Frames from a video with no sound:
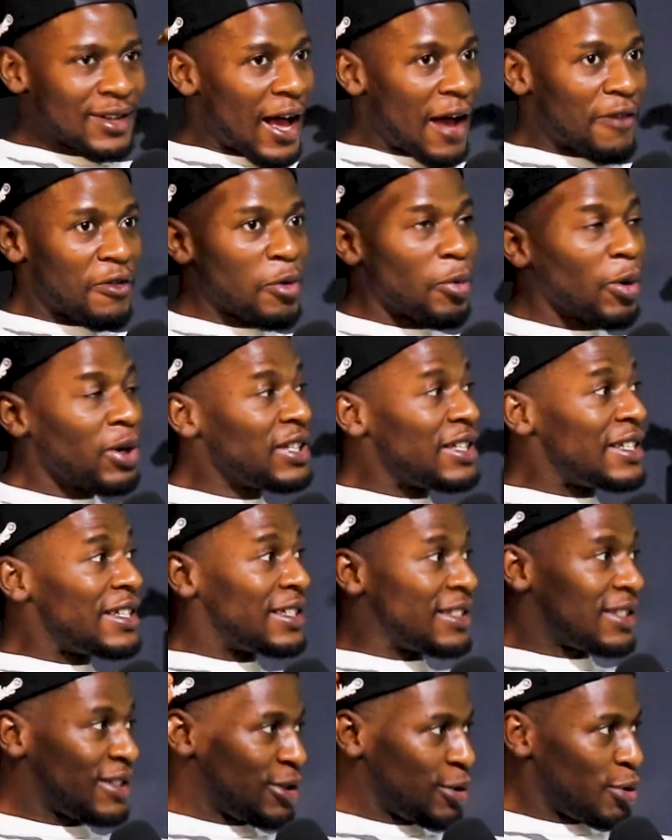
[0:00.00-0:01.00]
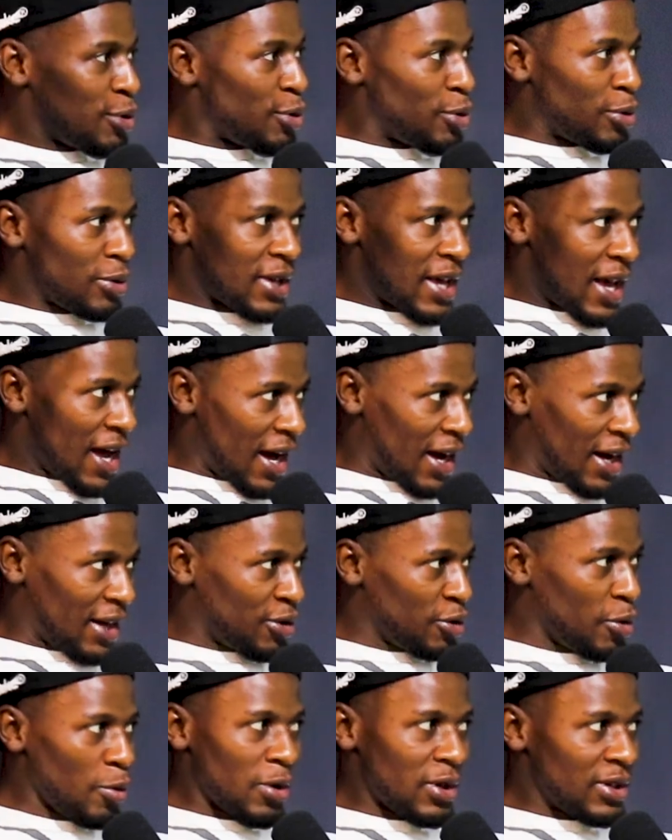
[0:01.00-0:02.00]
everybody is still who they are.
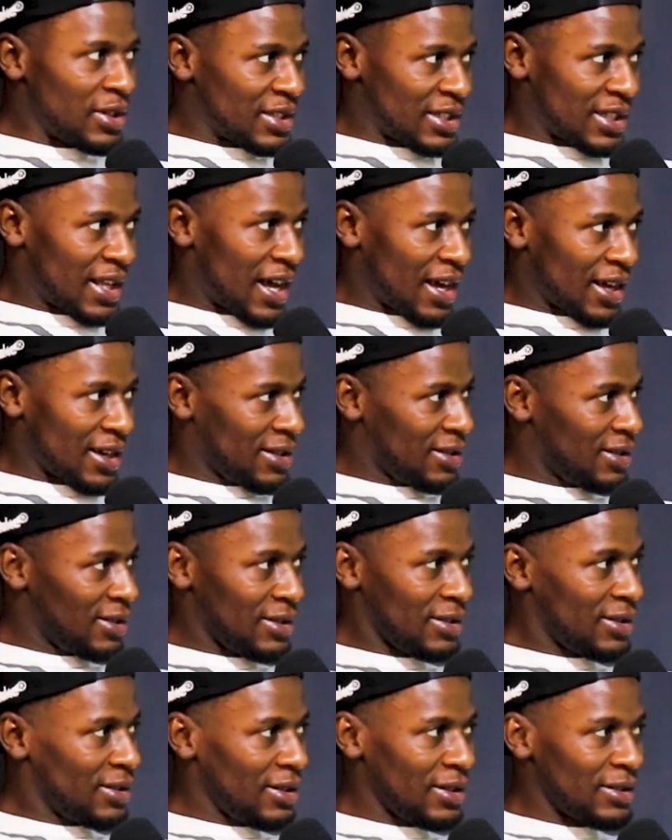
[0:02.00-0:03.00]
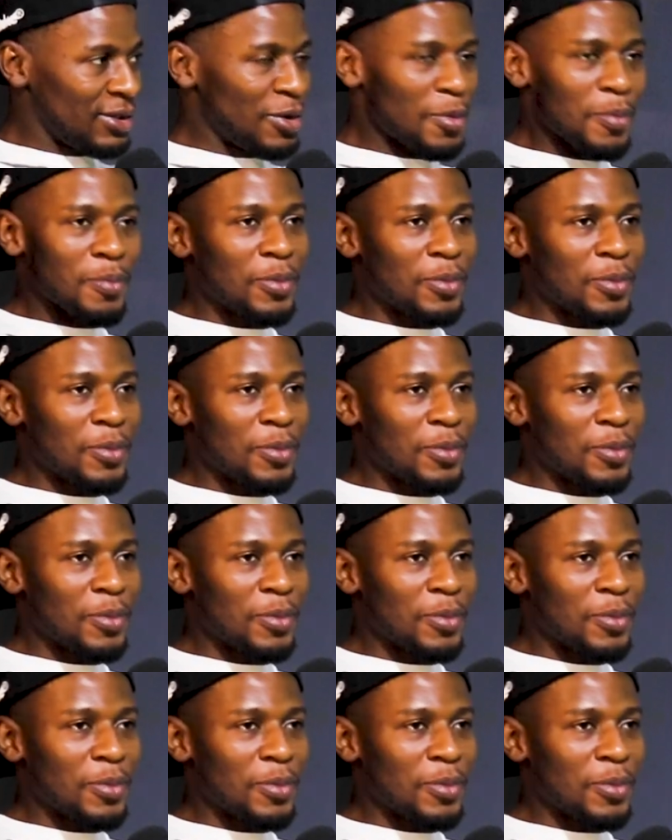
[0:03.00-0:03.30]
No one is like. Nobody.